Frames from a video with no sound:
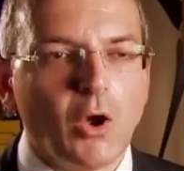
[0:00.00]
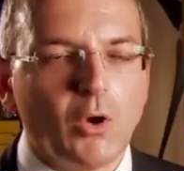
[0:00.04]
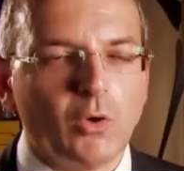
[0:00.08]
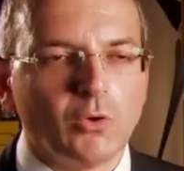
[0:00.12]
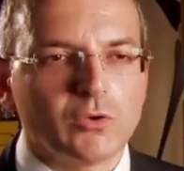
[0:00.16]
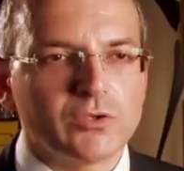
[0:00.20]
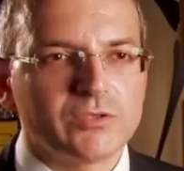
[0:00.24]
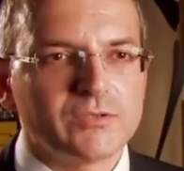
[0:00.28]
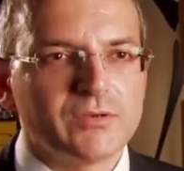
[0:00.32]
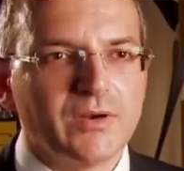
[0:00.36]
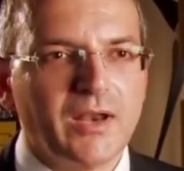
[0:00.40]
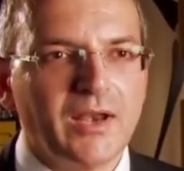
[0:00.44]

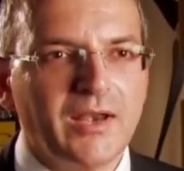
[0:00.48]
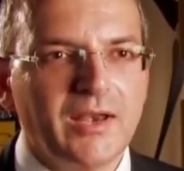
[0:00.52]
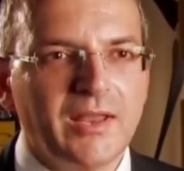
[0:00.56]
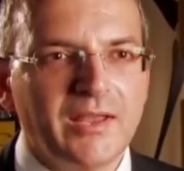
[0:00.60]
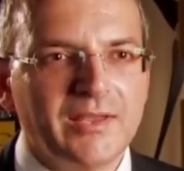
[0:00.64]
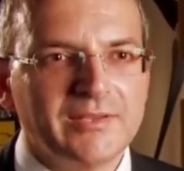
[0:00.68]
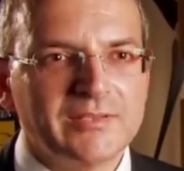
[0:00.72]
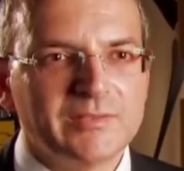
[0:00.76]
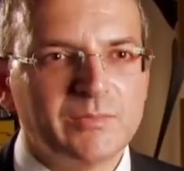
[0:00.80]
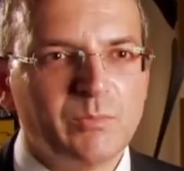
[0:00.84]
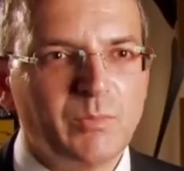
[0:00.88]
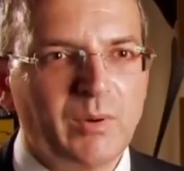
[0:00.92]

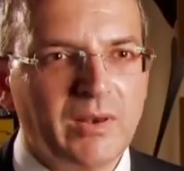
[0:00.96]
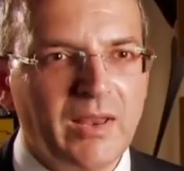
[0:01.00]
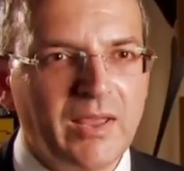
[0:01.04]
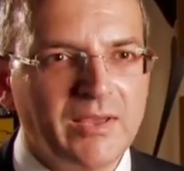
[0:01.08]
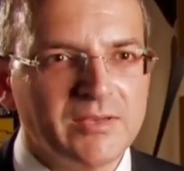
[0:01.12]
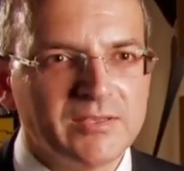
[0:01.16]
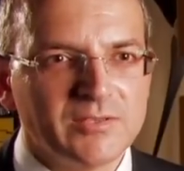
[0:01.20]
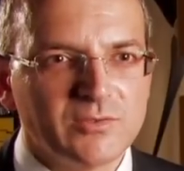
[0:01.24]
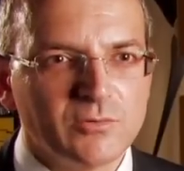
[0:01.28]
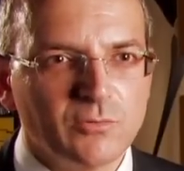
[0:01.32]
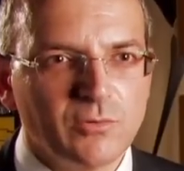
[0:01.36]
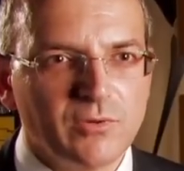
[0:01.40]
Australia is
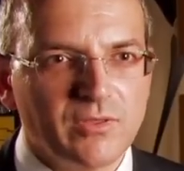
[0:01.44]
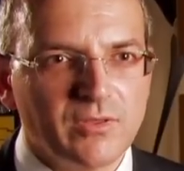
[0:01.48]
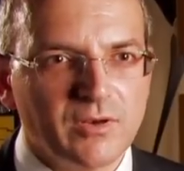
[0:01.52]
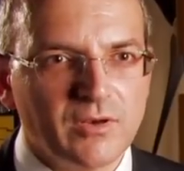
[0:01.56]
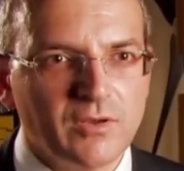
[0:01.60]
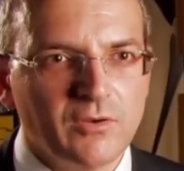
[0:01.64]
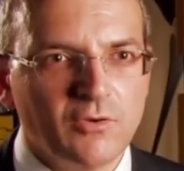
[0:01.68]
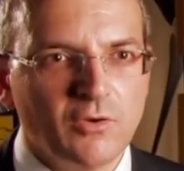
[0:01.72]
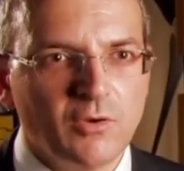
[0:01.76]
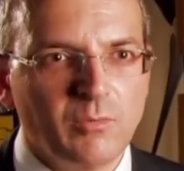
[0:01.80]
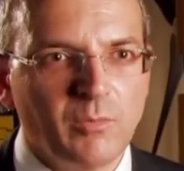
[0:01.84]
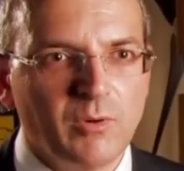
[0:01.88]
blessed with
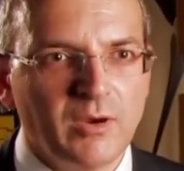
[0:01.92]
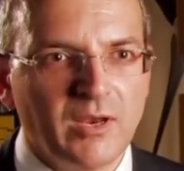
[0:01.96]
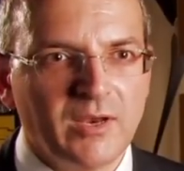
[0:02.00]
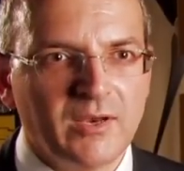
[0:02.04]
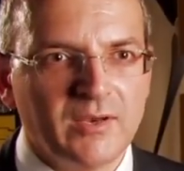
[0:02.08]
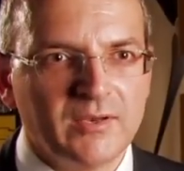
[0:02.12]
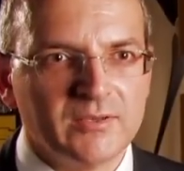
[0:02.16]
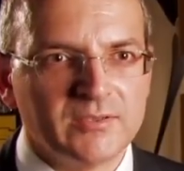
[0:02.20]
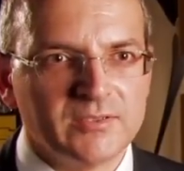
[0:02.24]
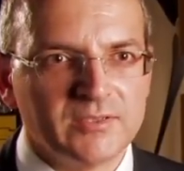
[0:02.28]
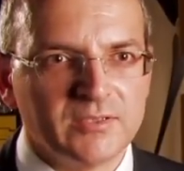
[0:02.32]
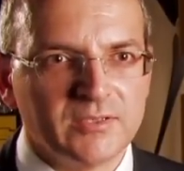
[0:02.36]
renewable
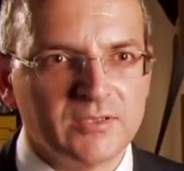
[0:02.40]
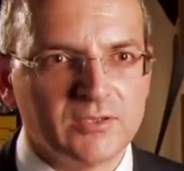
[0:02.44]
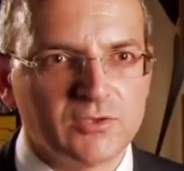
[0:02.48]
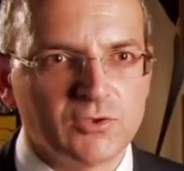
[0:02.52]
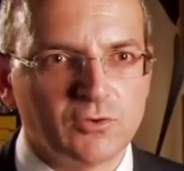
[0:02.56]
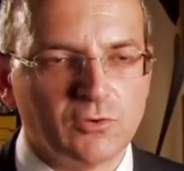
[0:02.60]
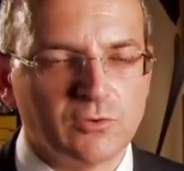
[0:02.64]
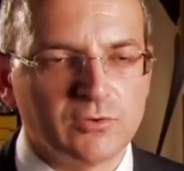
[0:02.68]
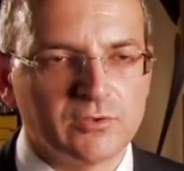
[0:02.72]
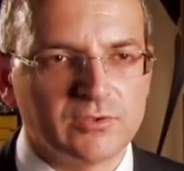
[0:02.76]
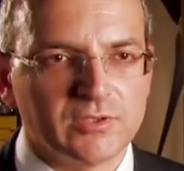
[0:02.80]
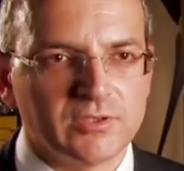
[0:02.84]
energy
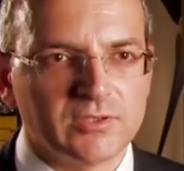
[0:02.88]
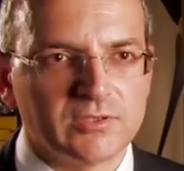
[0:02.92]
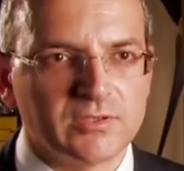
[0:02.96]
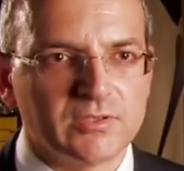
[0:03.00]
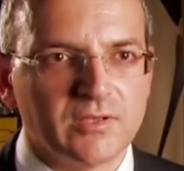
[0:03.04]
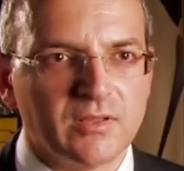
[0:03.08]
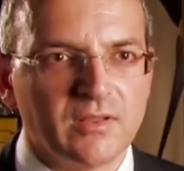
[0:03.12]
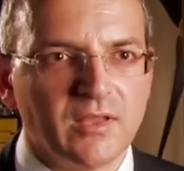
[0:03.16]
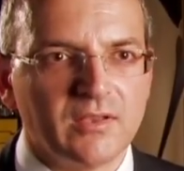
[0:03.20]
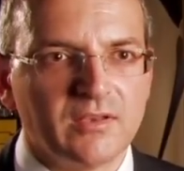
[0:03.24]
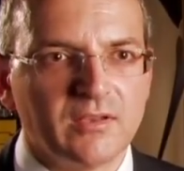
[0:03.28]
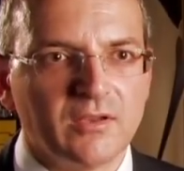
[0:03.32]

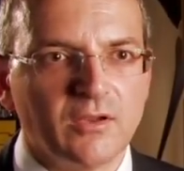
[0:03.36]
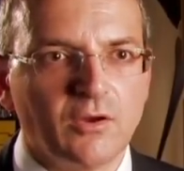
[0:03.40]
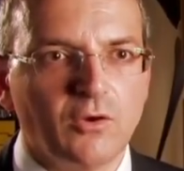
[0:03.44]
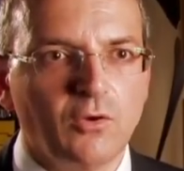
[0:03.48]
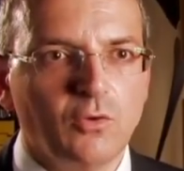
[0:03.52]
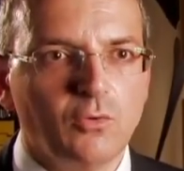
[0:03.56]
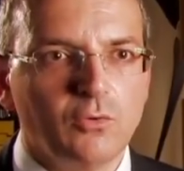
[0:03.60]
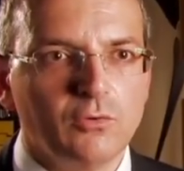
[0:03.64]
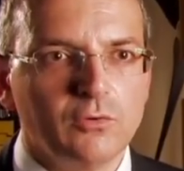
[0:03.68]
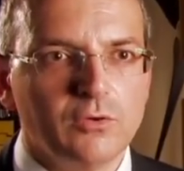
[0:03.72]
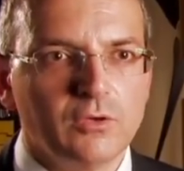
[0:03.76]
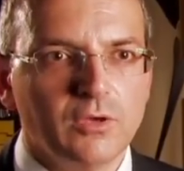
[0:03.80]
resources that
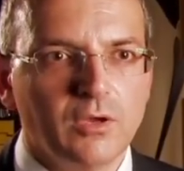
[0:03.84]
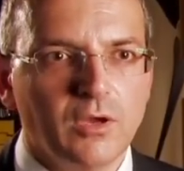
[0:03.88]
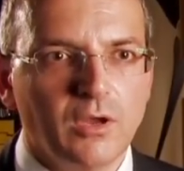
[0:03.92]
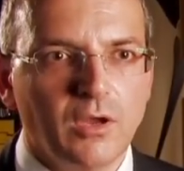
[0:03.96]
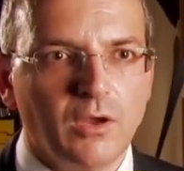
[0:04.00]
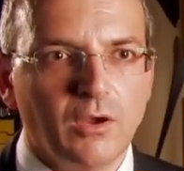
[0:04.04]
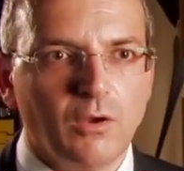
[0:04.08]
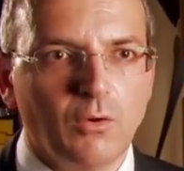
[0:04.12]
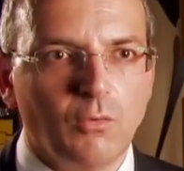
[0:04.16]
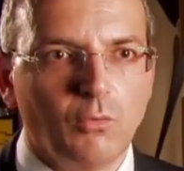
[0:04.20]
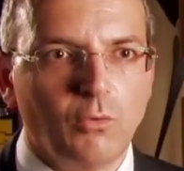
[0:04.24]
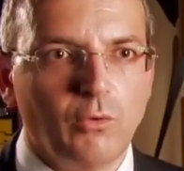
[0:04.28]
include
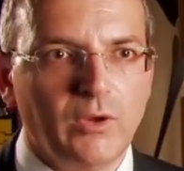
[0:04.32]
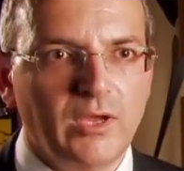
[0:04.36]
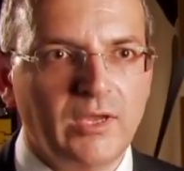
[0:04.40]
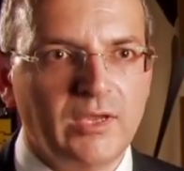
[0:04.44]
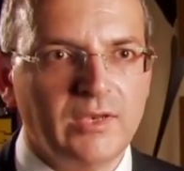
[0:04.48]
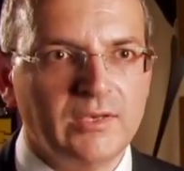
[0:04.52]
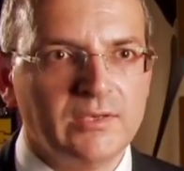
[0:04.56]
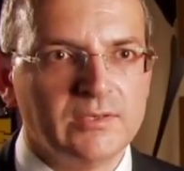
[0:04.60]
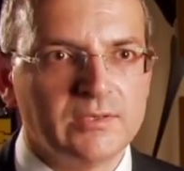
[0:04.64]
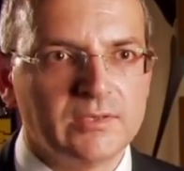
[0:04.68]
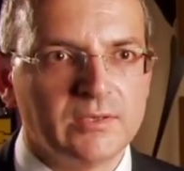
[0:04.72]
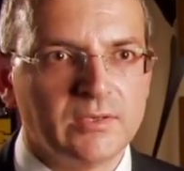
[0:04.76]

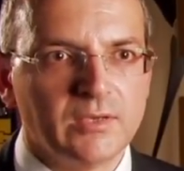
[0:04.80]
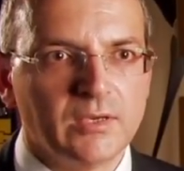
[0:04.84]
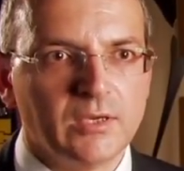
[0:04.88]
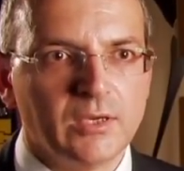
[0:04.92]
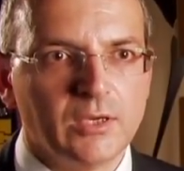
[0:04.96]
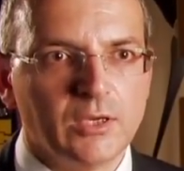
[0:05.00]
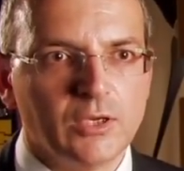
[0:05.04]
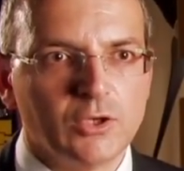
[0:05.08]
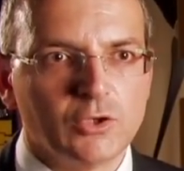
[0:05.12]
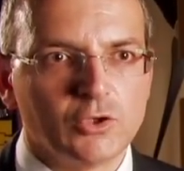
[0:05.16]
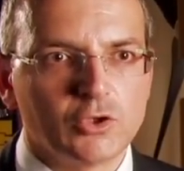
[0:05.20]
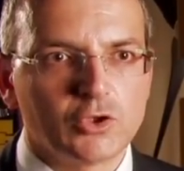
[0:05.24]
wind,
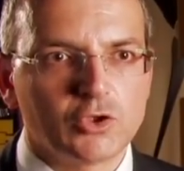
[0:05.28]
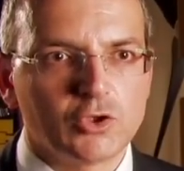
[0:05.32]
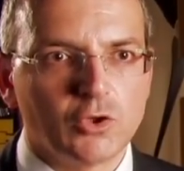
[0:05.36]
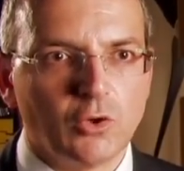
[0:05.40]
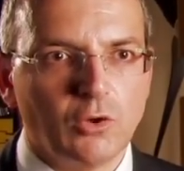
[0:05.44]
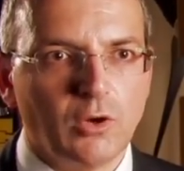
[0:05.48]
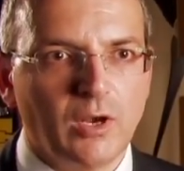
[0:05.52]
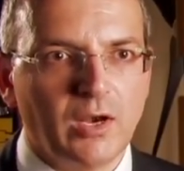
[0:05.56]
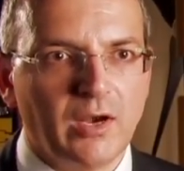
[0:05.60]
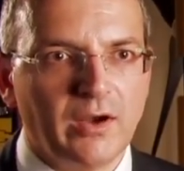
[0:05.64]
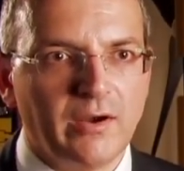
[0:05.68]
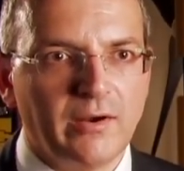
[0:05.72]

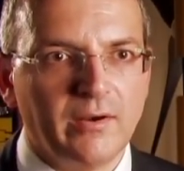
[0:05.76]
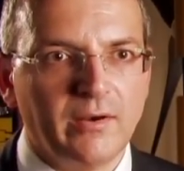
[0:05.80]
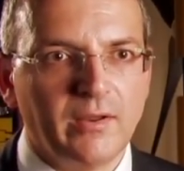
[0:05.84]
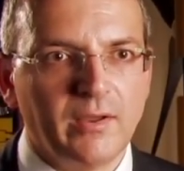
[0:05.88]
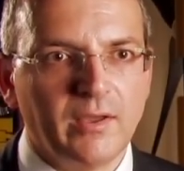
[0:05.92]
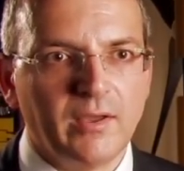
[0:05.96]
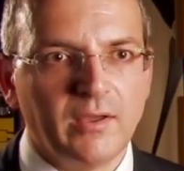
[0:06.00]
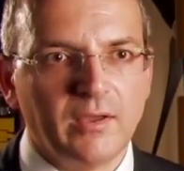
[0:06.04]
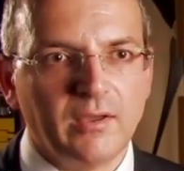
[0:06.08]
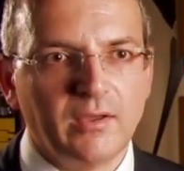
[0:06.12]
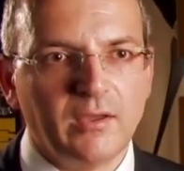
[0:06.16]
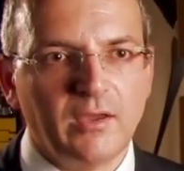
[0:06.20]
solar,
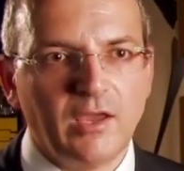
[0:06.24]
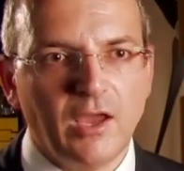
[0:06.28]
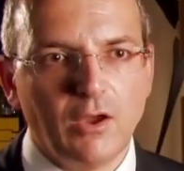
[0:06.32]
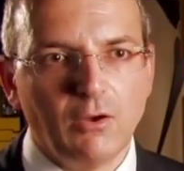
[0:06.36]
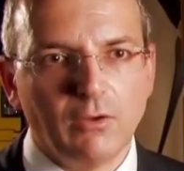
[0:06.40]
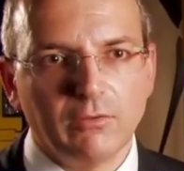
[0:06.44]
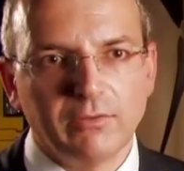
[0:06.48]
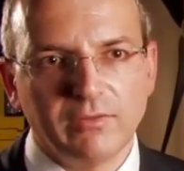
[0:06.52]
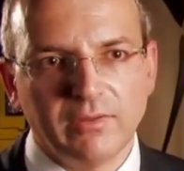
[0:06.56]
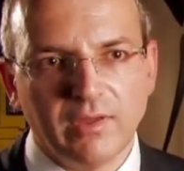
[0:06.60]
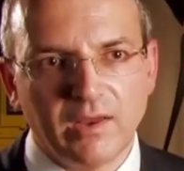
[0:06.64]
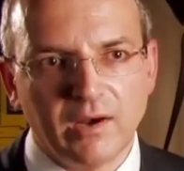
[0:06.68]

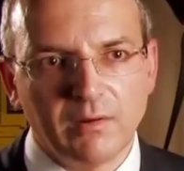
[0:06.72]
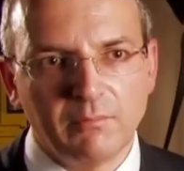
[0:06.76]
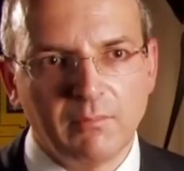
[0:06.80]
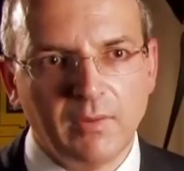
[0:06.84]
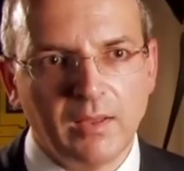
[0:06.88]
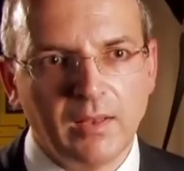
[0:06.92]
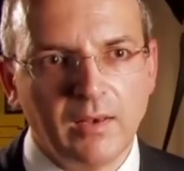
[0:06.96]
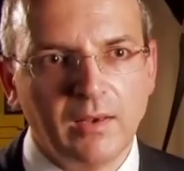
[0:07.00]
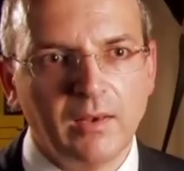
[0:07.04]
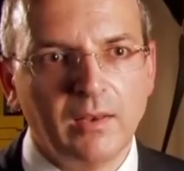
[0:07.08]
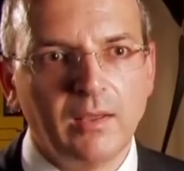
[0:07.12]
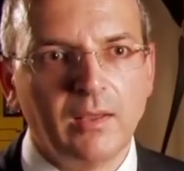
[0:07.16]

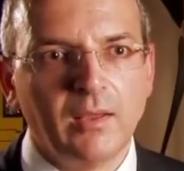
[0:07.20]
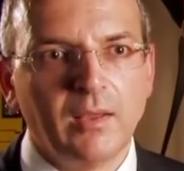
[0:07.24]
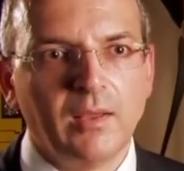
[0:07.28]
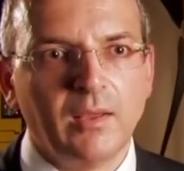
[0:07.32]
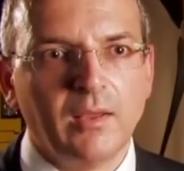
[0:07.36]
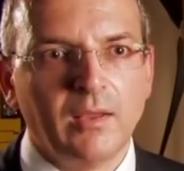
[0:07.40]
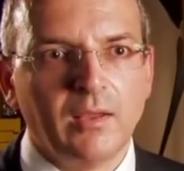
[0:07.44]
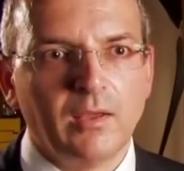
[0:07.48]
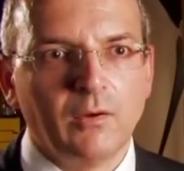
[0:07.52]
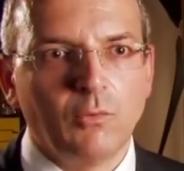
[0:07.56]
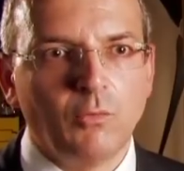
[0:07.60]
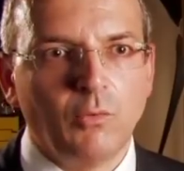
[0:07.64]
geothermal,
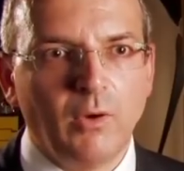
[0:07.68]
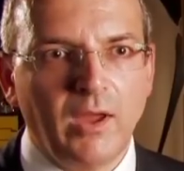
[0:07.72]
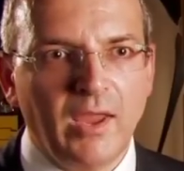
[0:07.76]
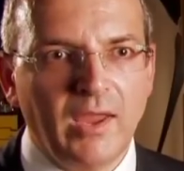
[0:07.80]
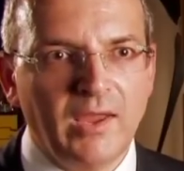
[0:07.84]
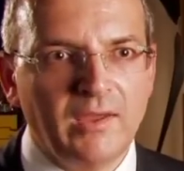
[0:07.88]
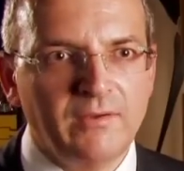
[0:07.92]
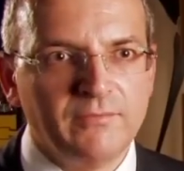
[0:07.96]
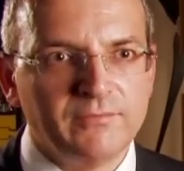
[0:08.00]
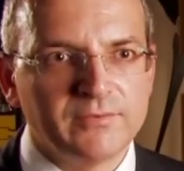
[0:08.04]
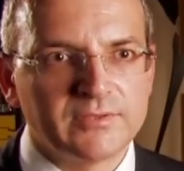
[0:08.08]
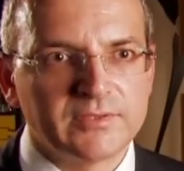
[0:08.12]

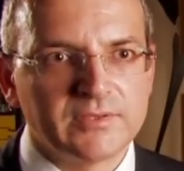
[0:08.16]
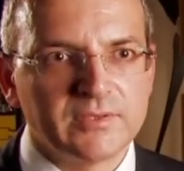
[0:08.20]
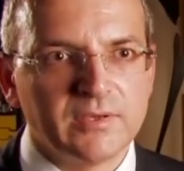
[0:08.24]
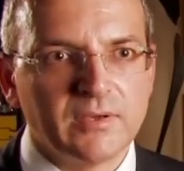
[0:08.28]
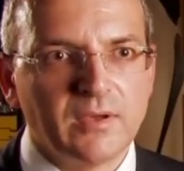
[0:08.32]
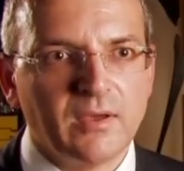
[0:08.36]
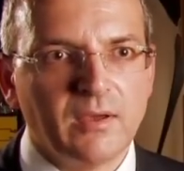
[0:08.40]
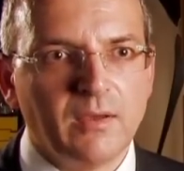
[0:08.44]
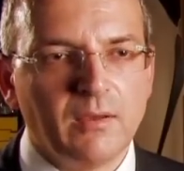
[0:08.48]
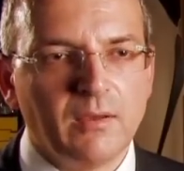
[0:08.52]
waves,